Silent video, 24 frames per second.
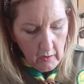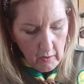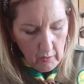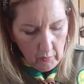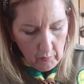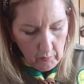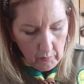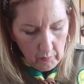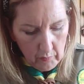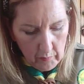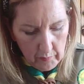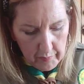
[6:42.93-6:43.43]

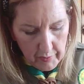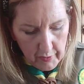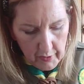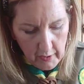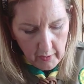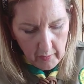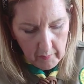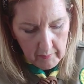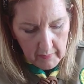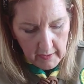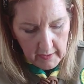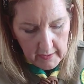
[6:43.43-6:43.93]
We'll put it
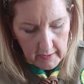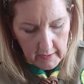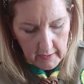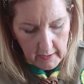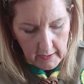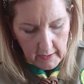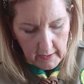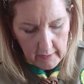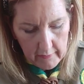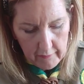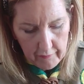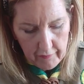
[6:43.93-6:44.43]
on my
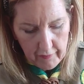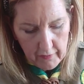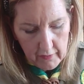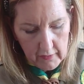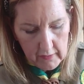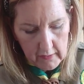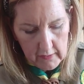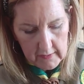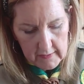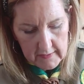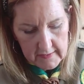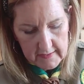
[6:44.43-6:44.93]
eye
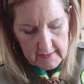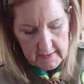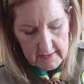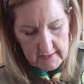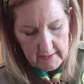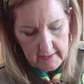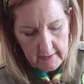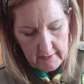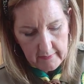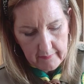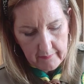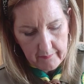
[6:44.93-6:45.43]

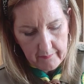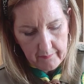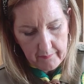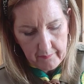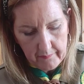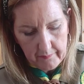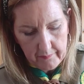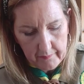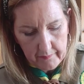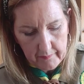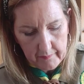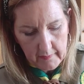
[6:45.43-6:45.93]
first.
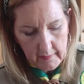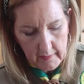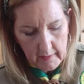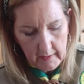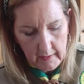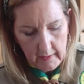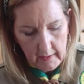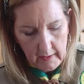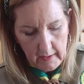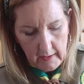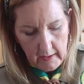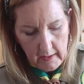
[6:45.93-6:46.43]

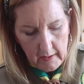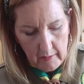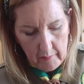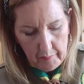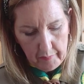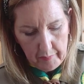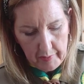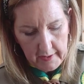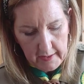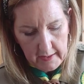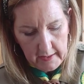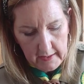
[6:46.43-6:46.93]

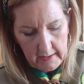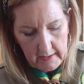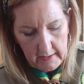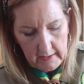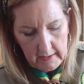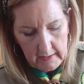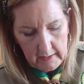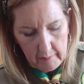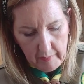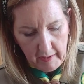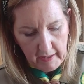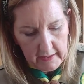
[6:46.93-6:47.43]
Peel
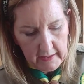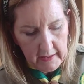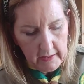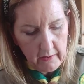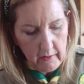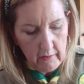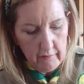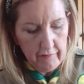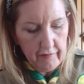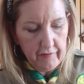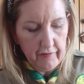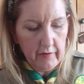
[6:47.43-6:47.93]
the backing
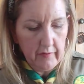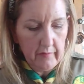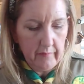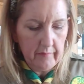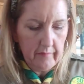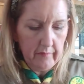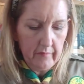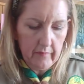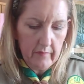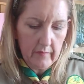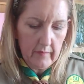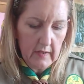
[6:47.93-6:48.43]
off.
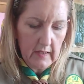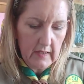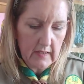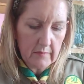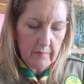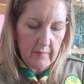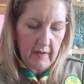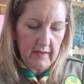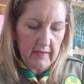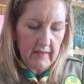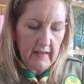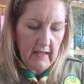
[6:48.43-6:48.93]
That's
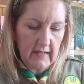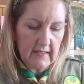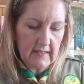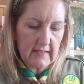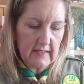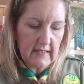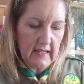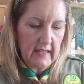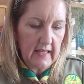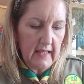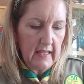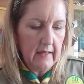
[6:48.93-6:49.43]
made that
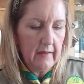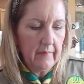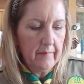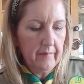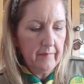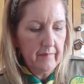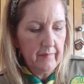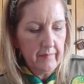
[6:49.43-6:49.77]
sticky.